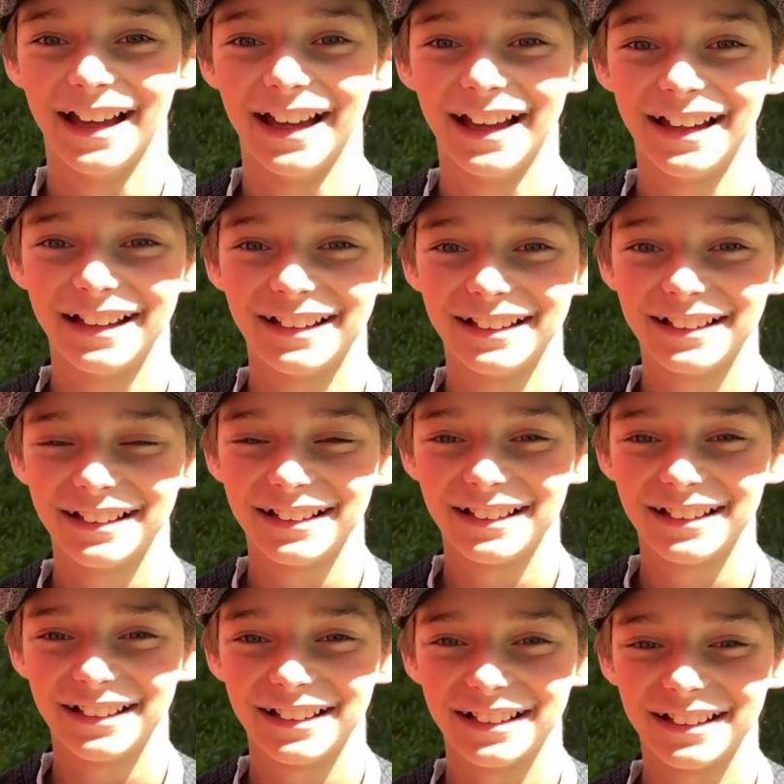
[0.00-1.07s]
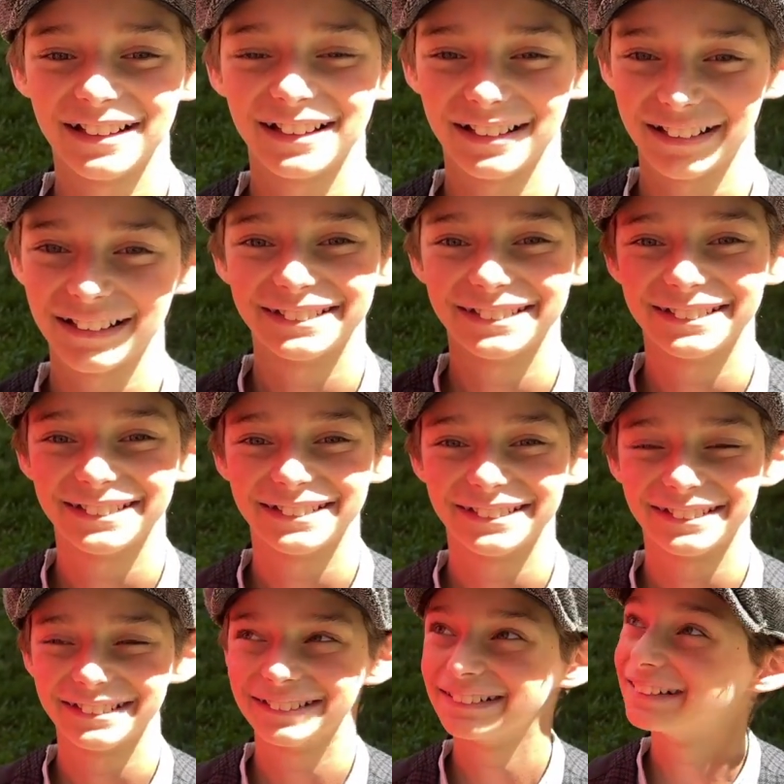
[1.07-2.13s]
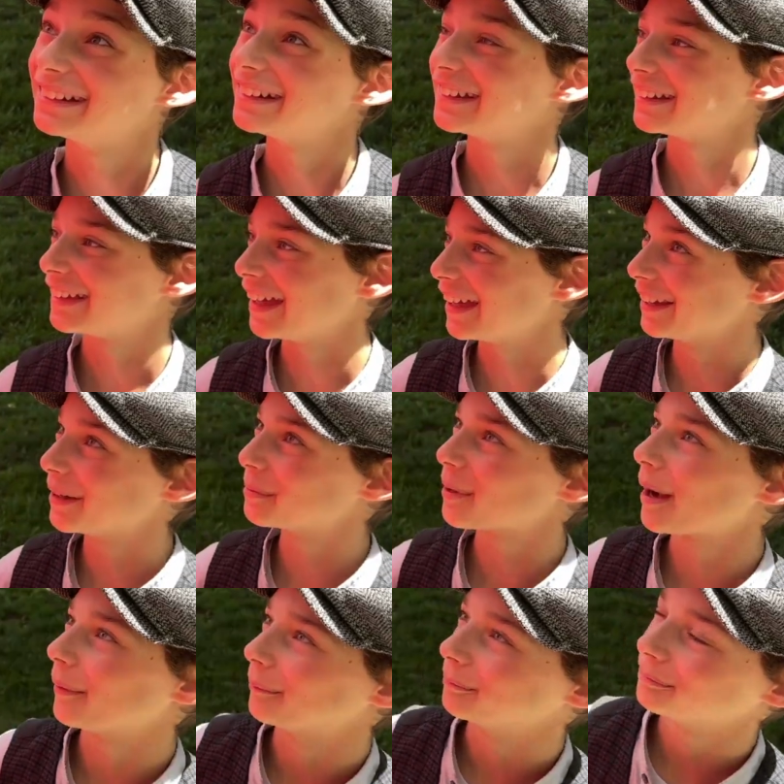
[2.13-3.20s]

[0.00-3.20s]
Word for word: about you with JR? Thanks, man. Yeah, no problem.